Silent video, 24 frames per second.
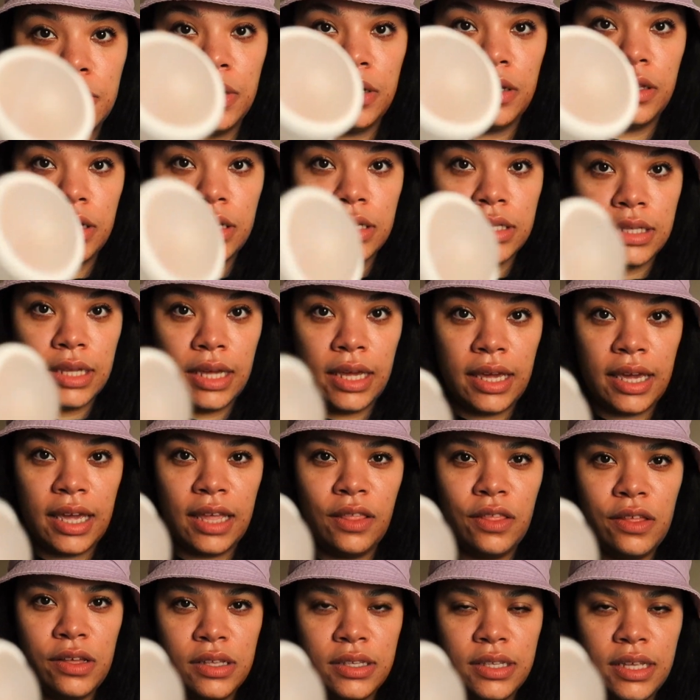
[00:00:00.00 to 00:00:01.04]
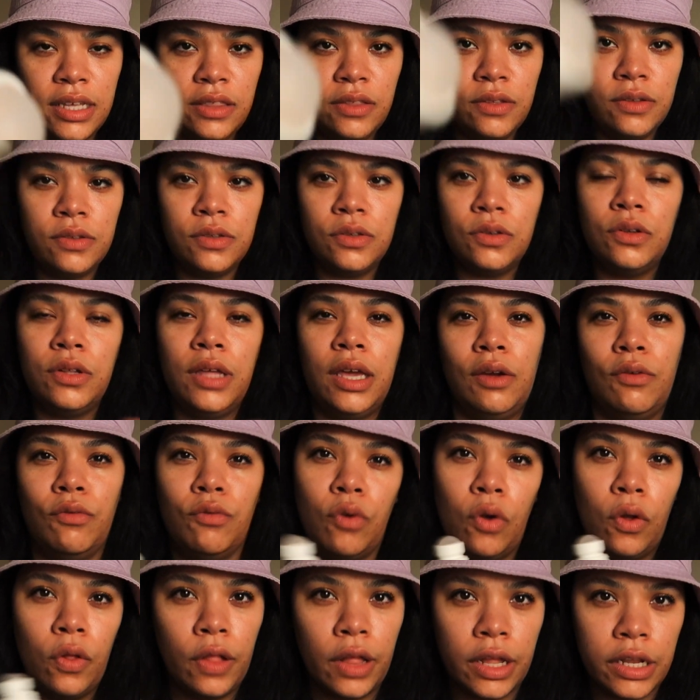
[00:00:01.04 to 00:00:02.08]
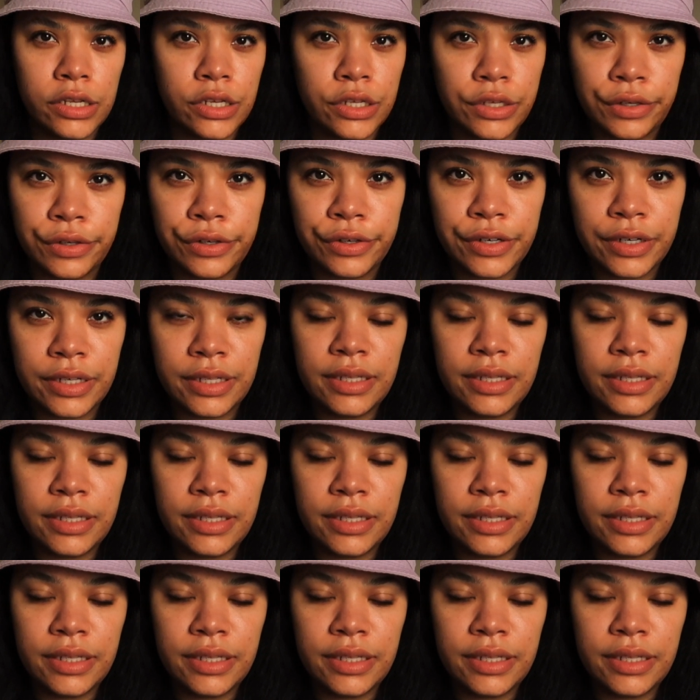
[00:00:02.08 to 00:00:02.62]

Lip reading: it looks like. It looks like those little like roll-on deodorant